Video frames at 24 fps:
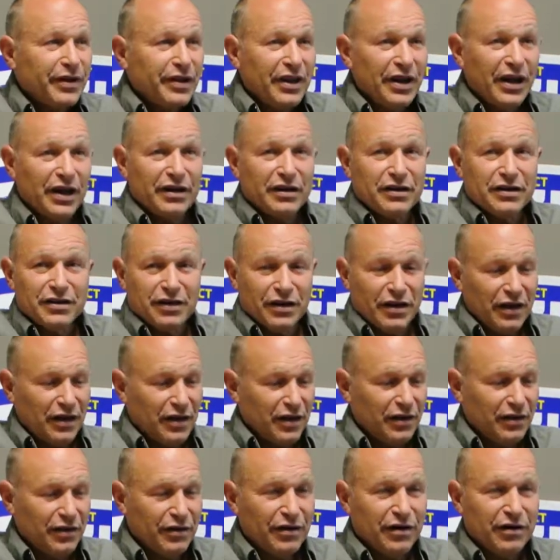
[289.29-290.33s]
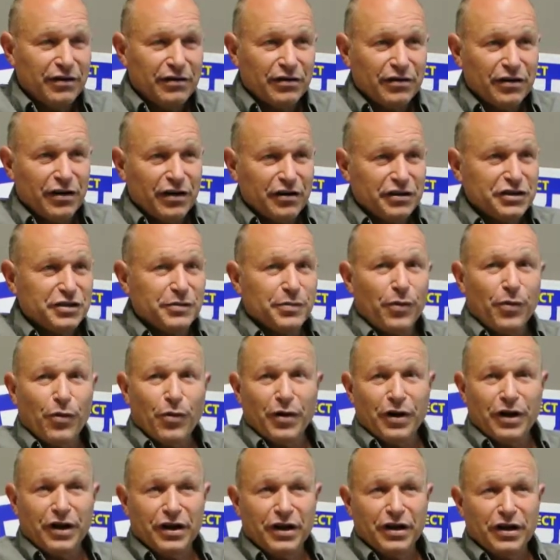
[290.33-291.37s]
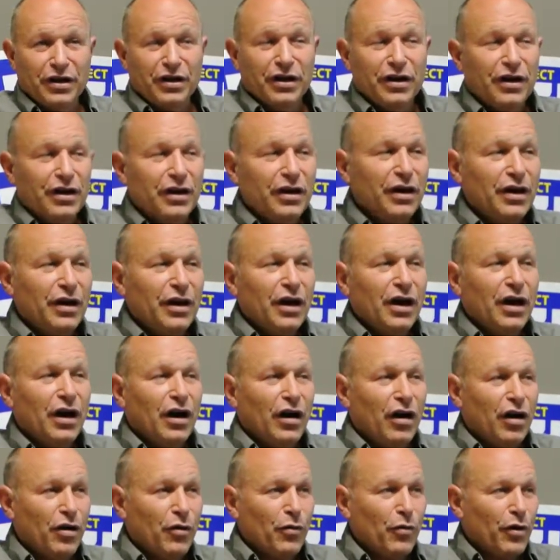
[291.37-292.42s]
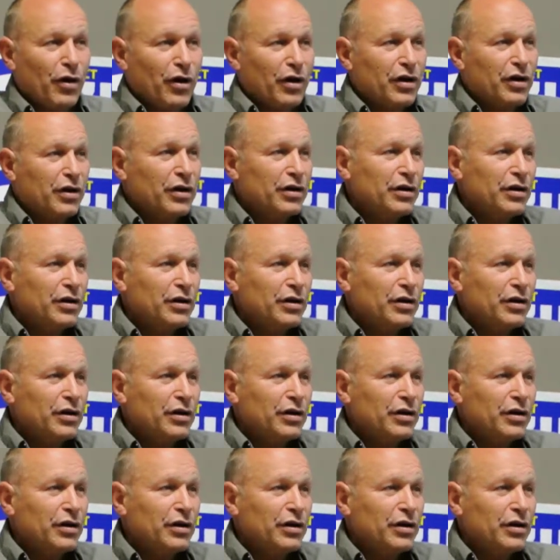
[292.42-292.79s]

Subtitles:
that are supporting our work.